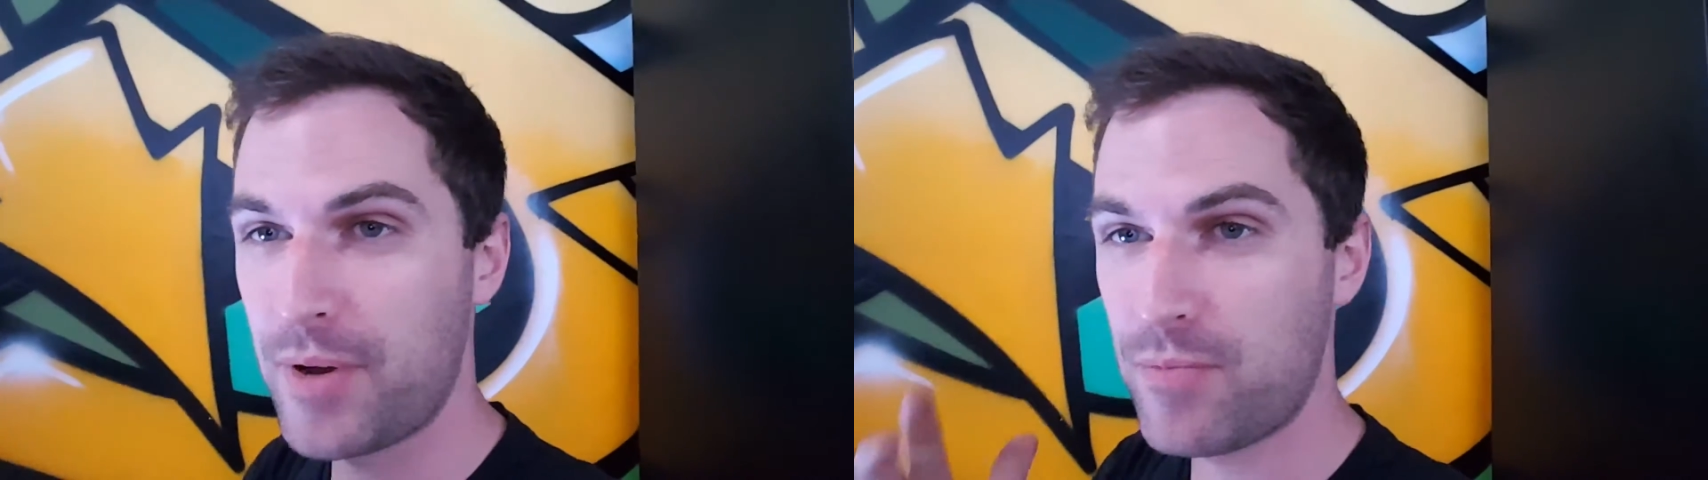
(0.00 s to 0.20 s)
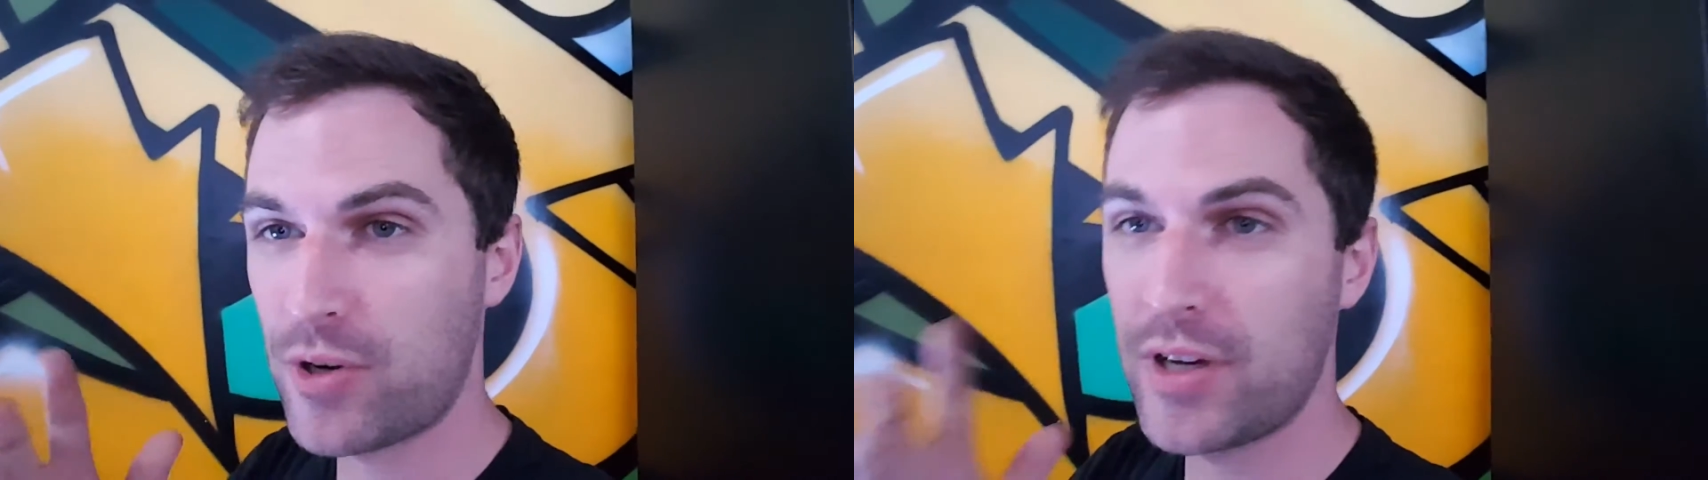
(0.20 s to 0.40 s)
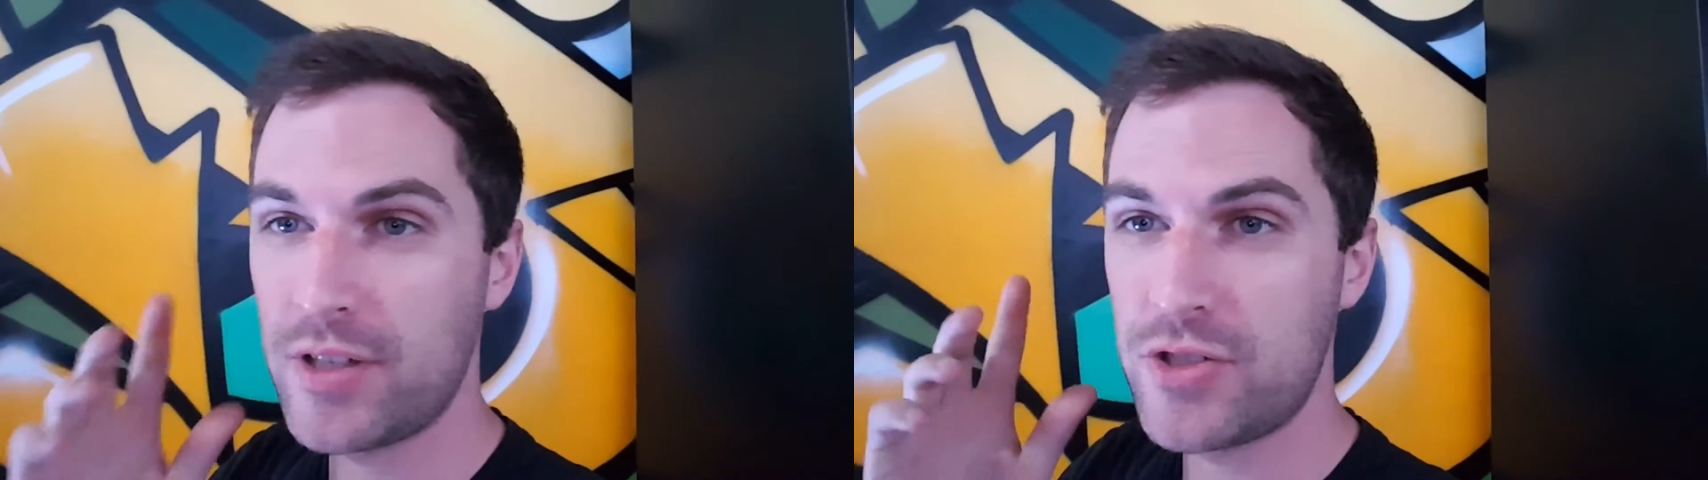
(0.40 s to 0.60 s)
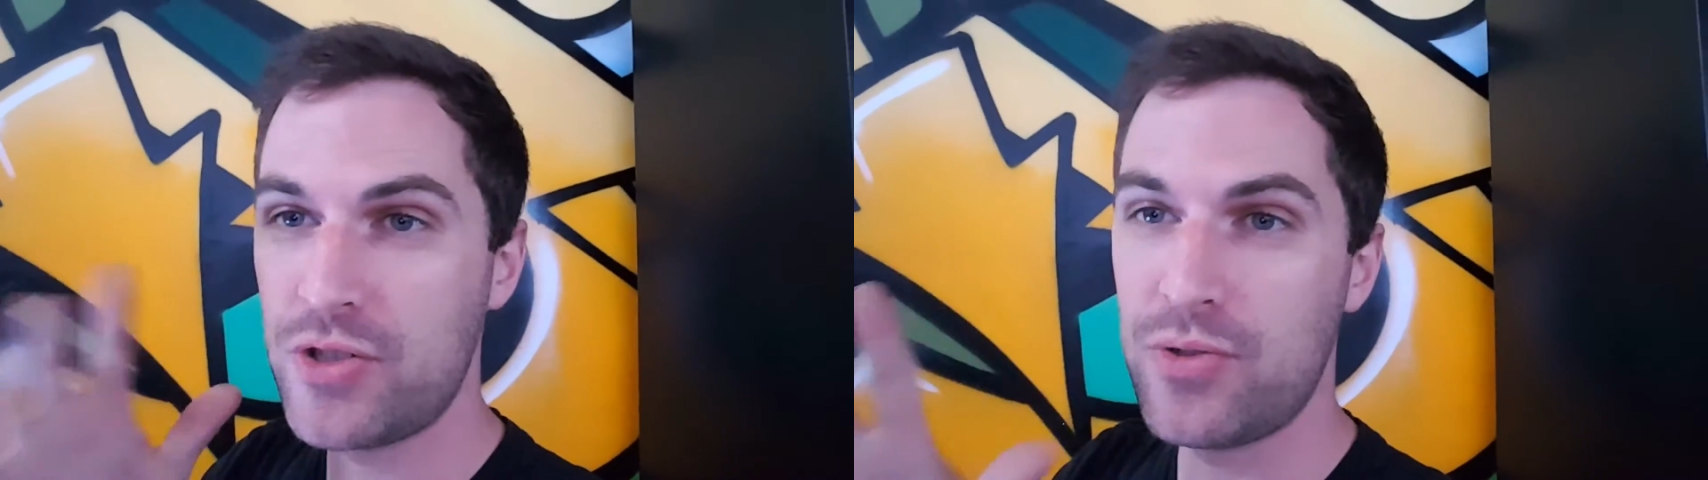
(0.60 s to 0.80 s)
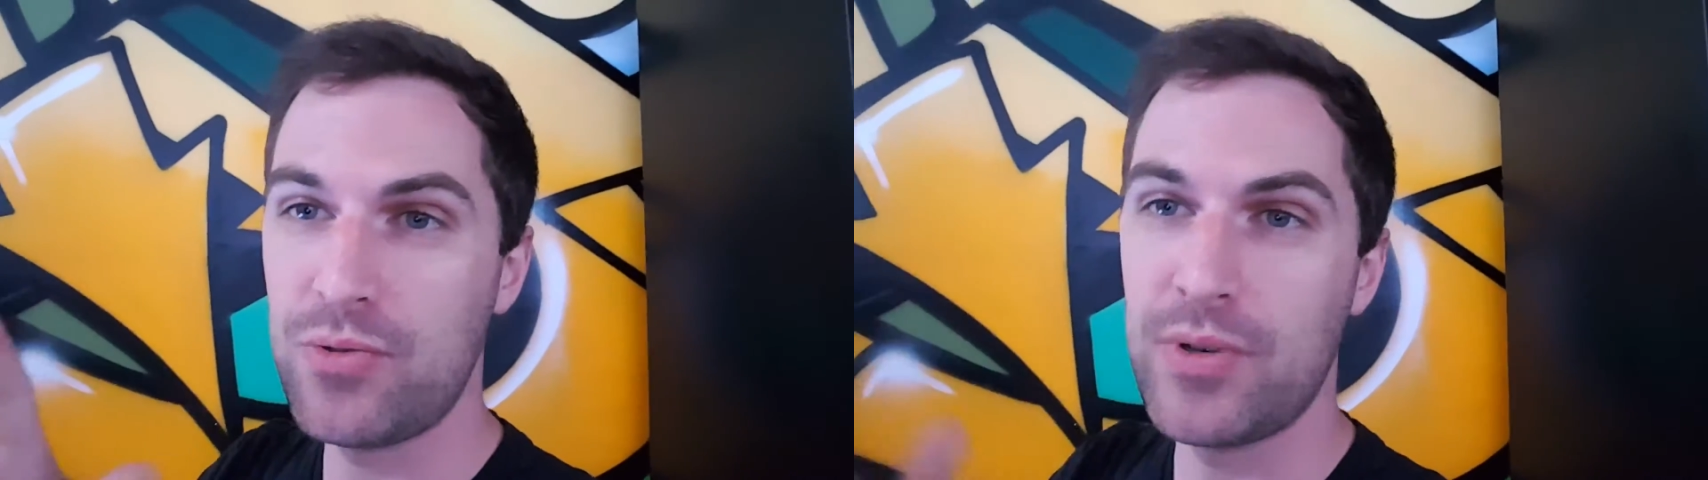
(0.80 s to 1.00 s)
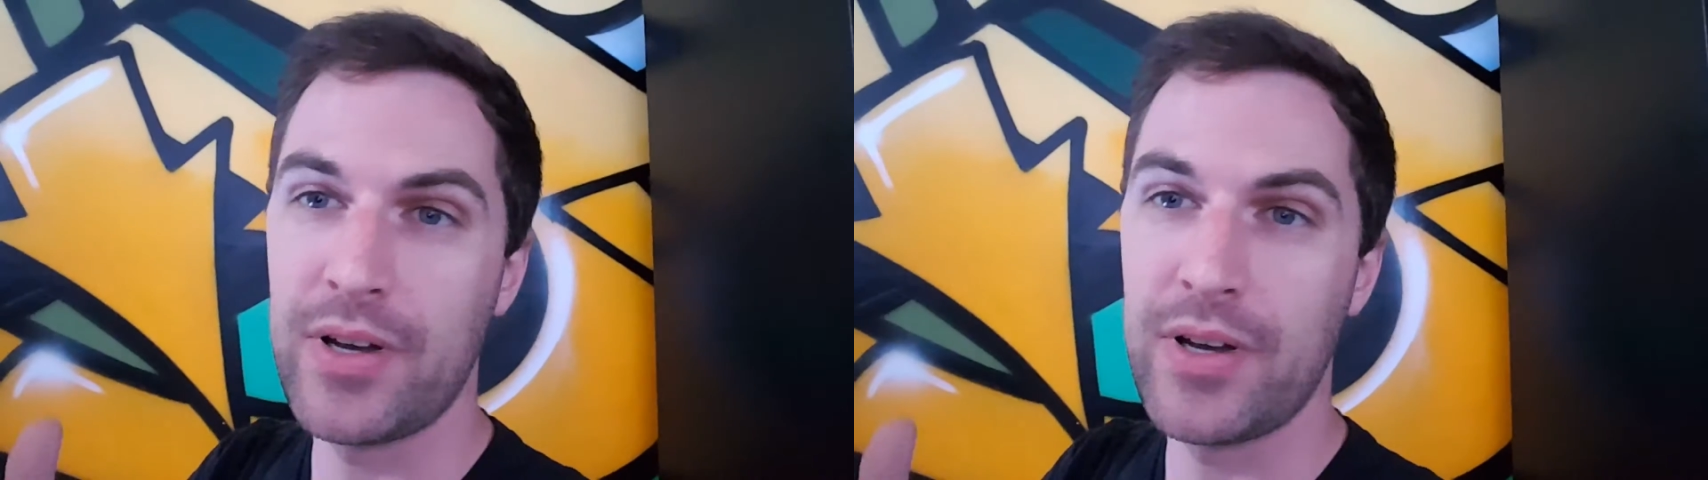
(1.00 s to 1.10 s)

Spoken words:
and we're gonna do